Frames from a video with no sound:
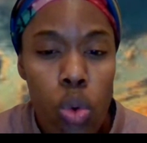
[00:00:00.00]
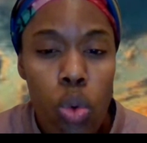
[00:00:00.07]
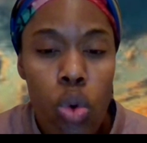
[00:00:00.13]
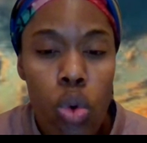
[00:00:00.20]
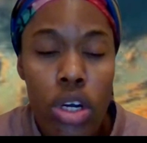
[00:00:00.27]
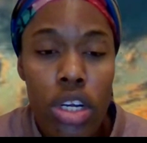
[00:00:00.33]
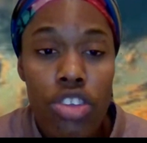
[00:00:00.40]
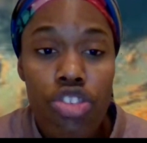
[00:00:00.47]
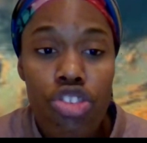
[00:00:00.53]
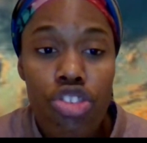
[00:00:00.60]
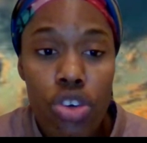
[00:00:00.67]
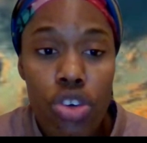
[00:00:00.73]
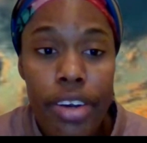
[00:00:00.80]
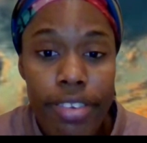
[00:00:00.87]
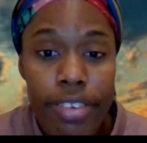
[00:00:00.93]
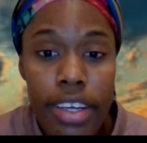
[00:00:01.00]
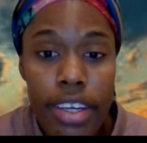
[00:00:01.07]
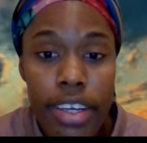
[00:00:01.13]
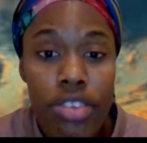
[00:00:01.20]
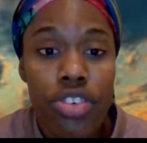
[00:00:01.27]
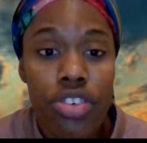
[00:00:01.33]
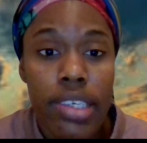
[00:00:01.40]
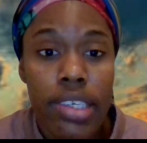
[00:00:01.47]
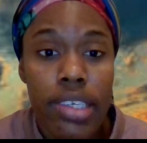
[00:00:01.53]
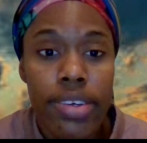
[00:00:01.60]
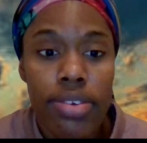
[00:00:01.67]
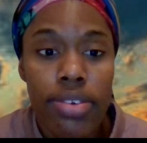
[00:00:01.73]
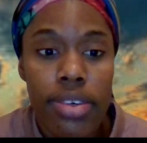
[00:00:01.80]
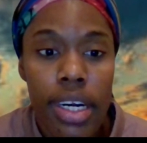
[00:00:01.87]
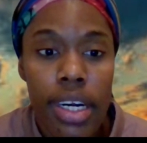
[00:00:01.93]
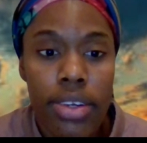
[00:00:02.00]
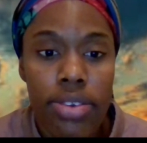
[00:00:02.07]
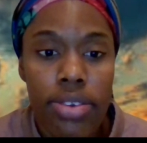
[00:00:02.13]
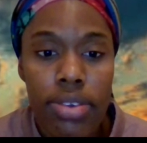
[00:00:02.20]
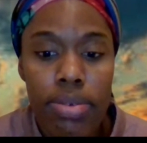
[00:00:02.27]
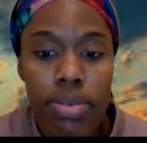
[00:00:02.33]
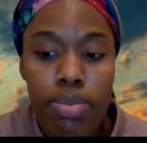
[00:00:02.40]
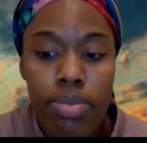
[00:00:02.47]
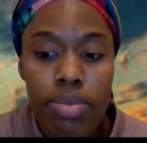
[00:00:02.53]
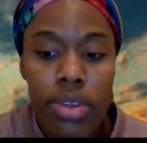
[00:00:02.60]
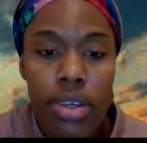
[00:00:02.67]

who trust in Jesus Christ.